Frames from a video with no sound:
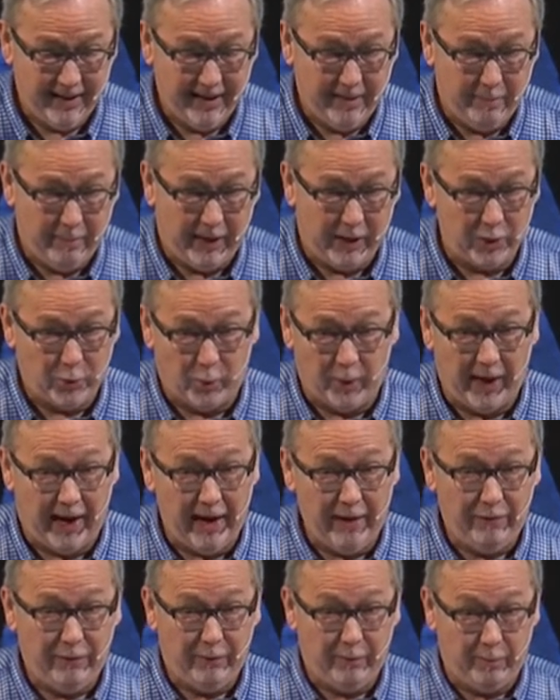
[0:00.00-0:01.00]
Because when
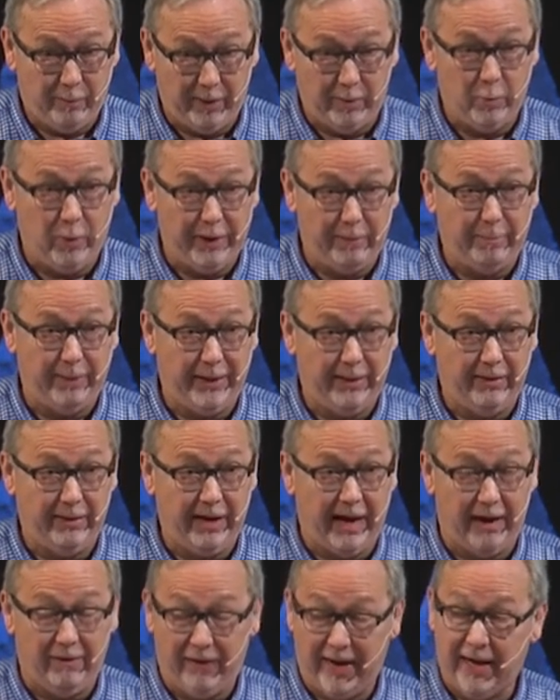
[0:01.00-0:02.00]
I've been weeping,
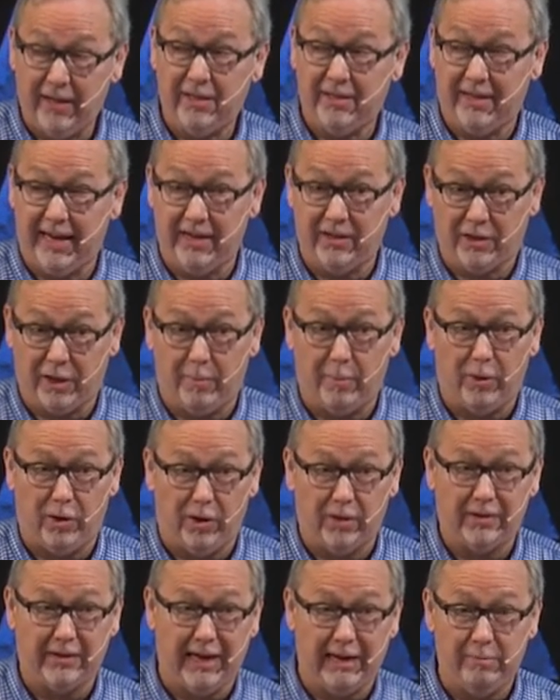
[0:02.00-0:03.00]
I've had saints come
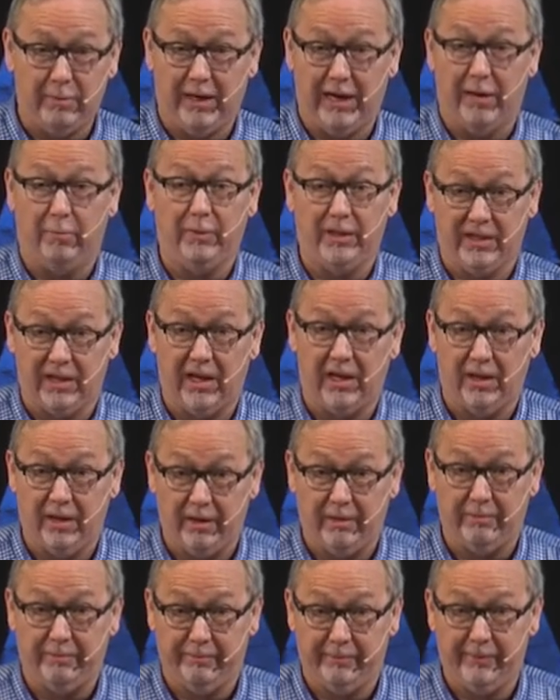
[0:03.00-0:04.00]
alongside me to help me stand
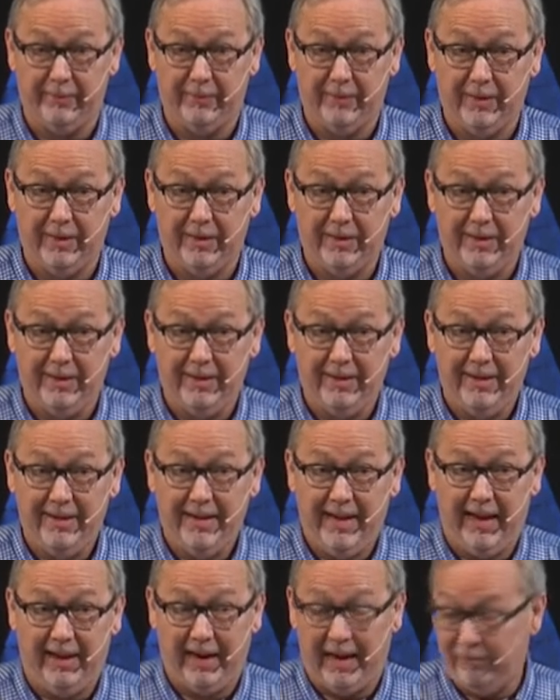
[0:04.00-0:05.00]
up.
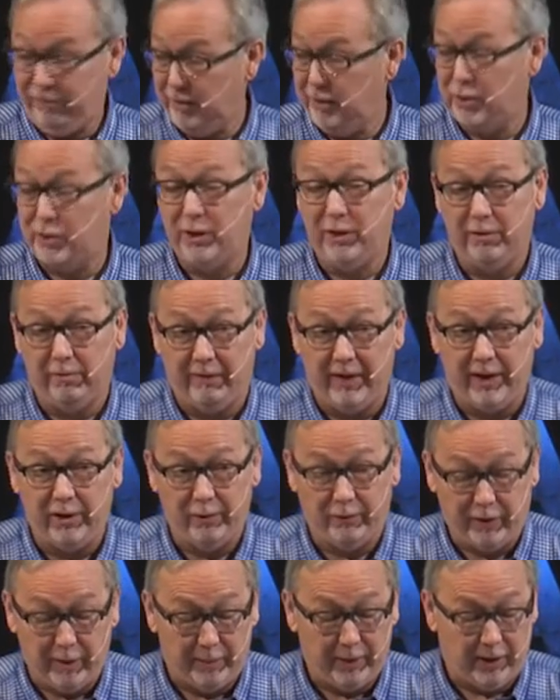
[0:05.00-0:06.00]
And I've understood the
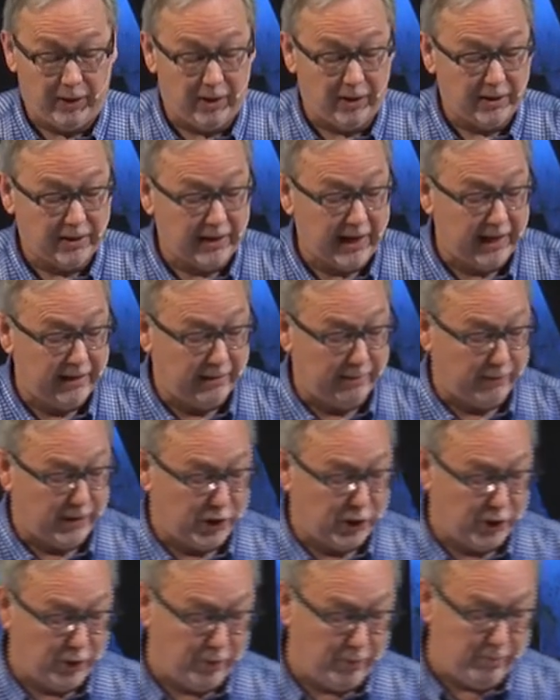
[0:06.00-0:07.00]
value of coming alongside them to
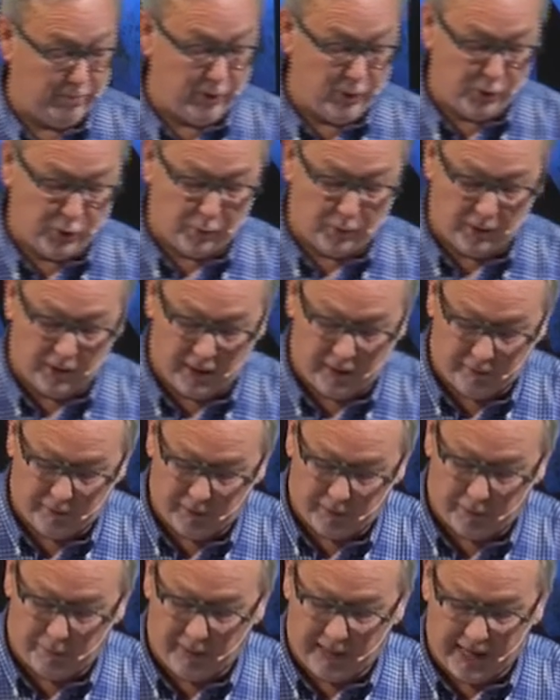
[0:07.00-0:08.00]
show mutual love
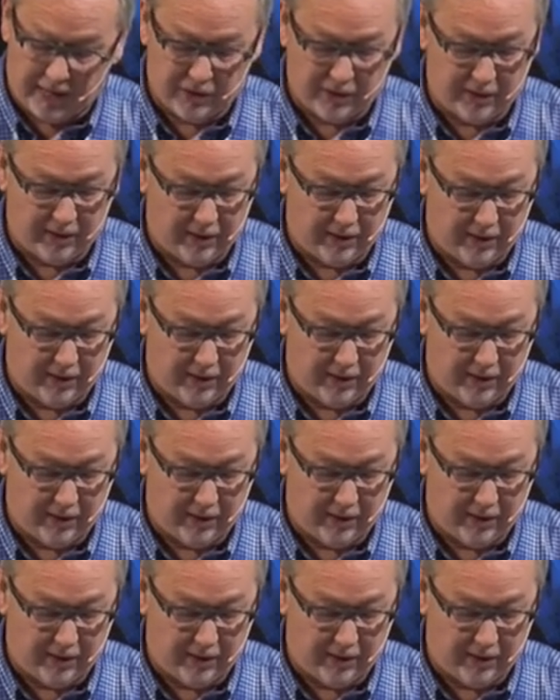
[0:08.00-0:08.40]
and compassion to